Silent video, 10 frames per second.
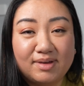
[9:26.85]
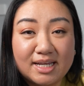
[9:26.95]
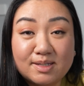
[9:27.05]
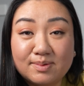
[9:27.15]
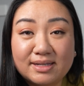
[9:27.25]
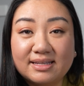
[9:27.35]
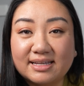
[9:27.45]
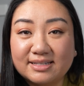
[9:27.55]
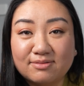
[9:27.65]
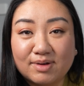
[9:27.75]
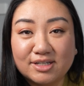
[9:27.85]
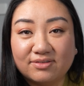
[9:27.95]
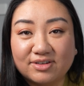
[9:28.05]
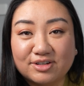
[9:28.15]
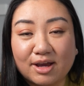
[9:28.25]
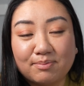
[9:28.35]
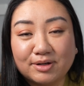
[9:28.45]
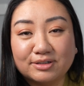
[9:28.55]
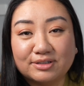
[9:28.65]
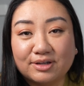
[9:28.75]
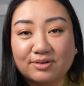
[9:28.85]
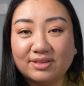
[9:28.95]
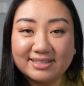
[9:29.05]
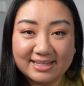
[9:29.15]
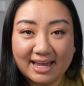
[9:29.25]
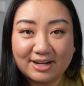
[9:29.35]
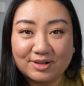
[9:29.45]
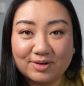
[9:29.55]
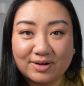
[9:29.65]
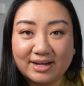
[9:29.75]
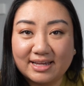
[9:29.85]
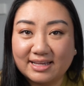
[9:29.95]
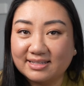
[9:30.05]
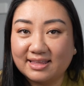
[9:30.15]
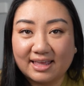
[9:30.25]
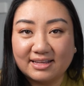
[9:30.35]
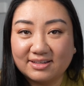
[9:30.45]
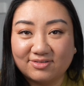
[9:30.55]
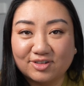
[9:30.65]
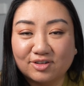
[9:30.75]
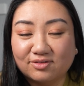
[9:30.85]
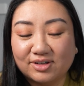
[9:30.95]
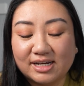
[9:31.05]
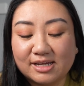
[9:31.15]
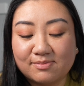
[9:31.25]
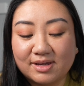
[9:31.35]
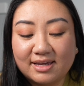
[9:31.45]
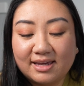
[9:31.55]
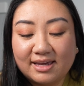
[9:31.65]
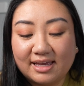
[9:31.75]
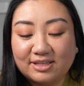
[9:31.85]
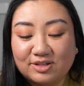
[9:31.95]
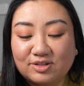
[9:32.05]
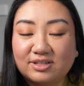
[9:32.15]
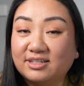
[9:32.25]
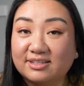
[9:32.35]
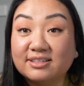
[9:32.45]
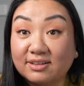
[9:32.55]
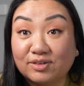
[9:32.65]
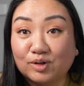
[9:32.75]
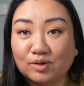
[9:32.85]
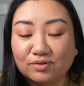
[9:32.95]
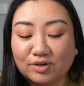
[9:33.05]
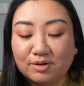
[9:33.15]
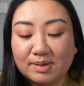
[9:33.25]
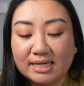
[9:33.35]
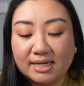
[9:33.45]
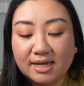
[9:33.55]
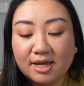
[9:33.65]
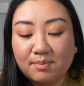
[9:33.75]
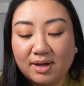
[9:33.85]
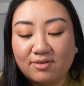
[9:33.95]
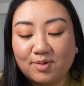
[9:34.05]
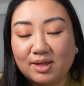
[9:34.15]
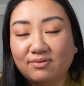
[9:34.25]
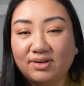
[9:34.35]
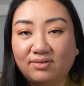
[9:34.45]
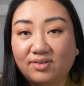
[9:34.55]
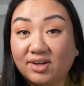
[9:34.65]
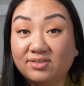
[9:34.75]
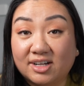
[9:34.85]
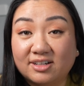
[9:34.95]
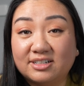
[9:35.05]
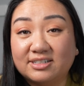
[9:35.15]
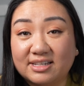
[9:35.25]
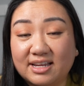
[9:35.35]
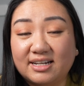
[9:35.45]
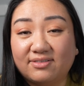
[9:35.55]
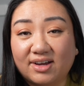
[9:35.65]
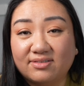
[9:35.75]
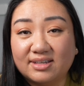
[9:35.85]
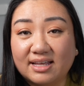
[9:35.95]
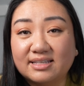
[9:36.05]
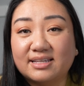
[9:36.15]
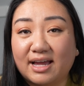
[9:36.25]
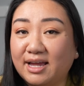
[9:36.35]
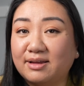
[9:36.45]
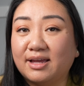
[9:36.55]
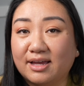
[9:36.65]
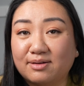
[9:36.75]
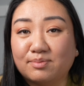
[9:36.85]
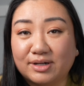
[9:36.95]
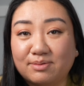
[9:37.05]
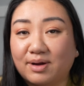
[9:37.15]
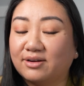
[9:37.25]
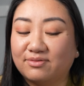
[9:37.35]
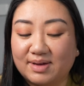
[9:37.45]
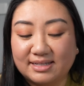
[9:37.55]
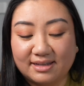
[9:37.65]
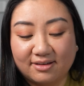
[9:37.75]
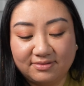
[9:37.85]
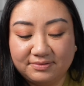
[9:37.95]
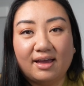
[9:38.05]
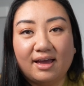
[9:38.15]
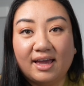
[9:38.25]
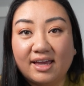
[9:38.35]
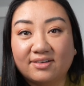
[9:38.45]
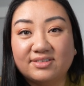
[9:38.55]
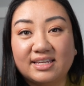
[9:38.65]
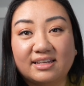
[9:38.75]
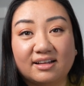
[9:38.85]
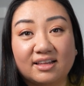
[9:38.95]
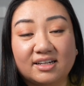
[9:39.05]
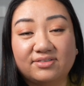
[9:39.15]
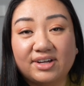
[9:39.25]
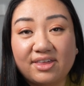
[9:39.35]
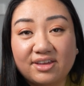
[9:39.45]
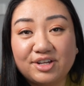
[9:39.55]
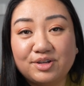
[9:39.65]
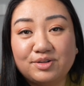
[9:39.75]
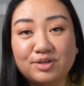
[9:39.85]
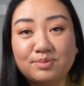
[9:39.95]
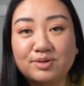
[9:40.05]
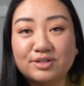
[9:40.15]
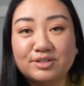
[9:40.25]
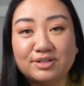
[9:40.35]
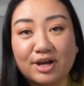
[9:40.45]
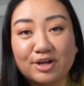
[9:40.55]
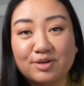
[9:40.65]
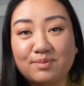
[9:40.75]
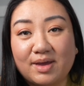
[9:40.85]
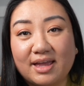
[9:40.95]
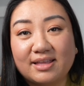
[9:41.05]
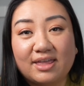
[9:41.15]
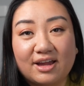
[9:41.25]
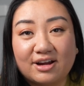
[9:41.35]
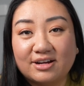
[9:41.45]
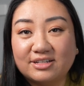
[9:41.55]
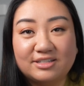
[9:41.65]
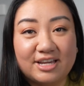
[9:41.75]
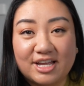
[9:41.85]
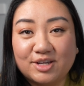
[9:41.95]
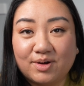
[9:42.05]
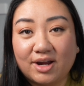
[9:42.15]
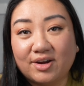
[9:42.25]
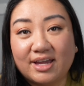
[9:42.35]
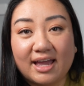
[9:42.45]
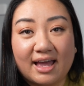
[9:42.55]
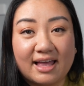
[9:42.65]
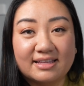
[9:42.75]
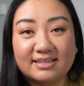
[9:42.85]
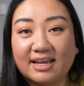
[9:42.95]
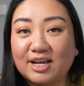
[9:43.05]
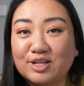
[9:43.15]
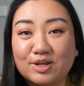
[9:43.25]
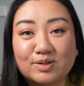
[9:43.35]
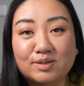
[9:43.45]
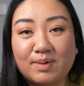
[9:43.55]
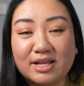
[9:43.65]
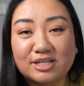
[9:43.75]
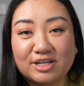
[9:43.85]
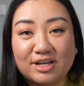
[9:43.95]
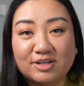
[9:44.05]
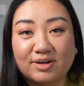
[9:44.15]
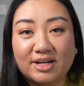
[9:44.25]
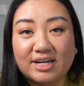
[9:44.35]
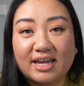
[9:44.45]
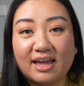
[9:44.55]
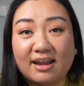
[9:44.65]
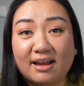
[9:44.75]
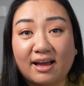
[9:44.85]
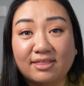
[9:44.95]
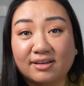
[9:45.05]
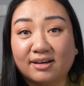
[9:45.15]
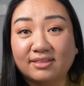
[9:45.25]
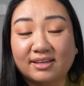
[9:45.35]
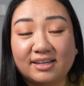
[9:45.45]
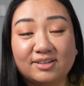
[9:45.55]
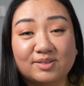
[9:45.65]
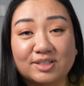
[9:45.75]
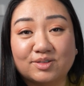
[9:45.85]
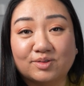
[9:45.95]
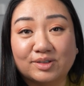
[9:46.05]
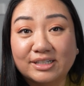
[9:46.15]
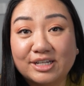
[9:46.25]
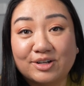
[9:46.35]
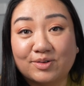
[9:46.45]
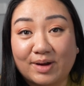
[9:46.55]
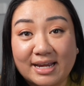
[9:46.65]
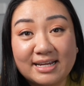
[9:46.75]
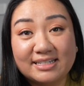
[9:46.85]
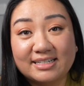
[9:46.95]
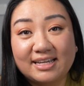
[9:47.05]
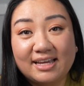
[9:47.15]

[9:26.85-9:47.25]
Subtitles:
My husband isn't much of a shopper, so this category isn't that difficult for him. It's usually just difficult for me. But with $55.95, I am pretty proud of myself. I have seen a lot of other YouTubers document their January as like a no-spend January, and I thought that was really great.